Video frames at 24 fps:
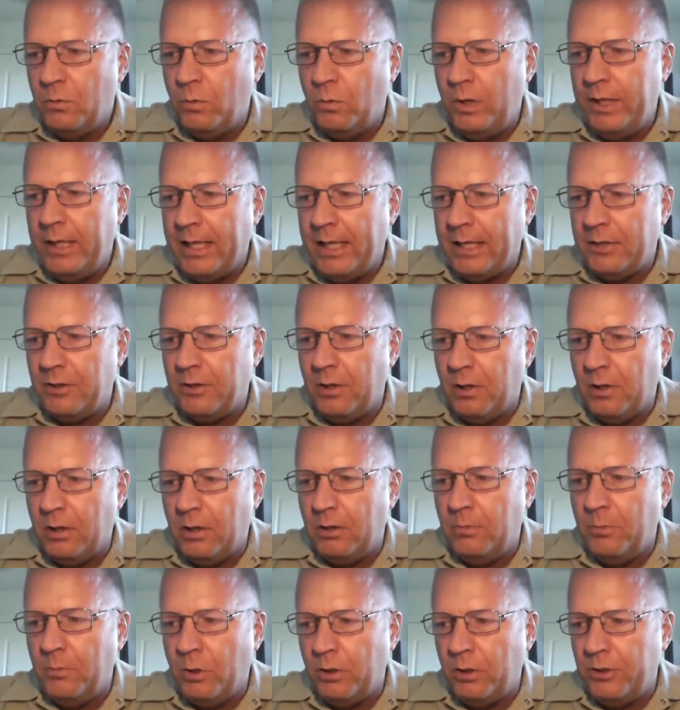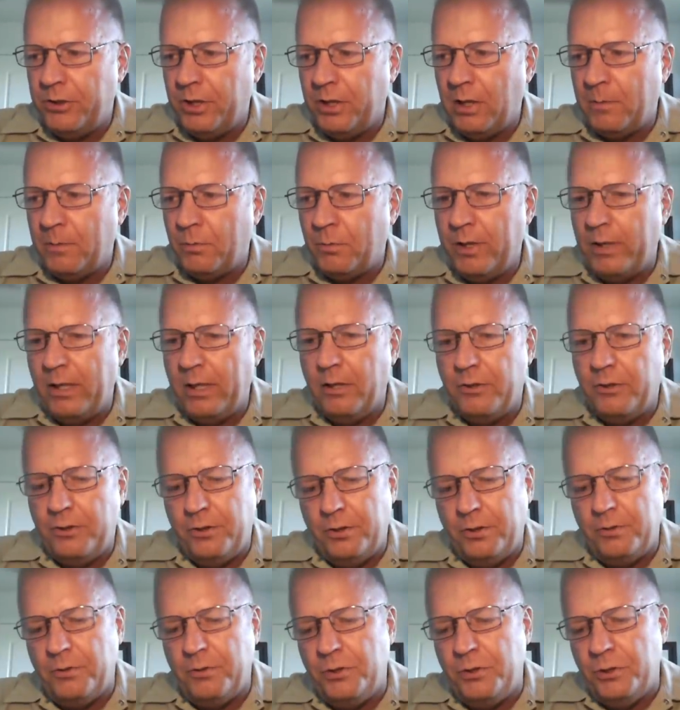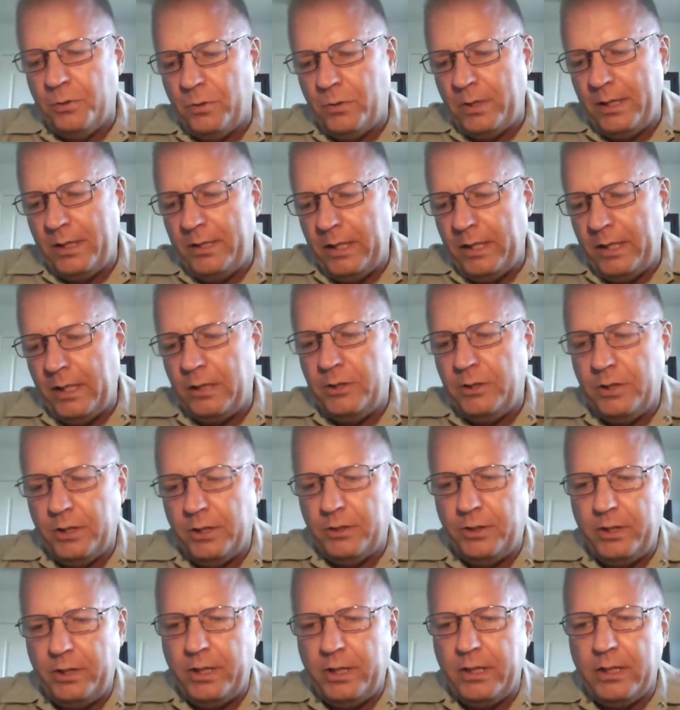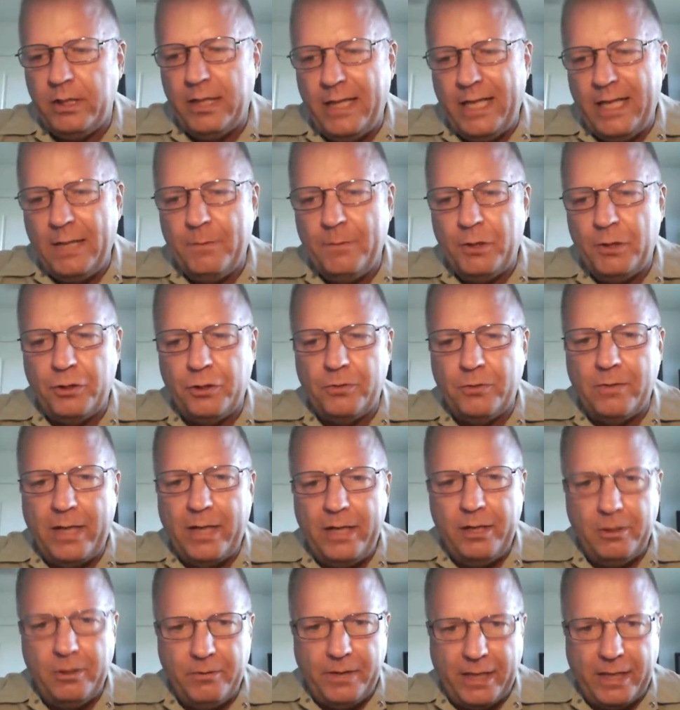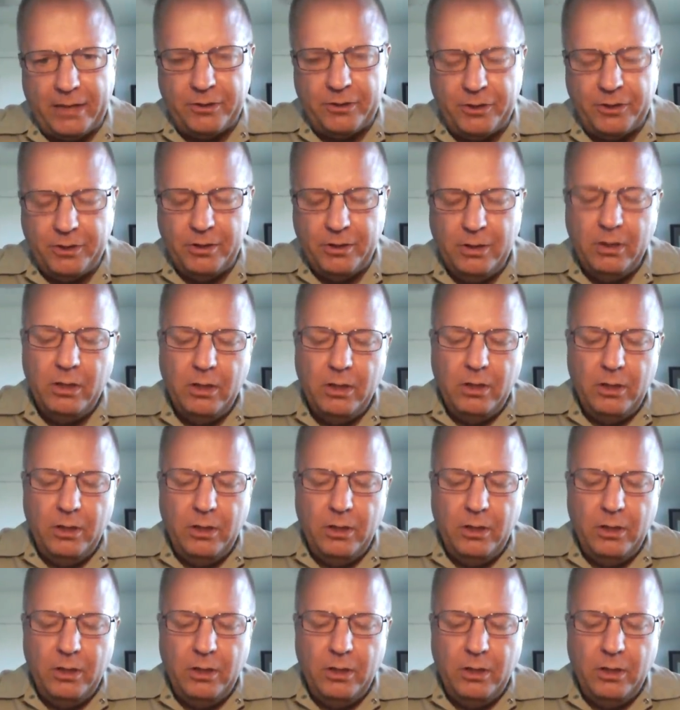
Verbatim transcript: We asked our Mars operators to join the existing amateur radio nets.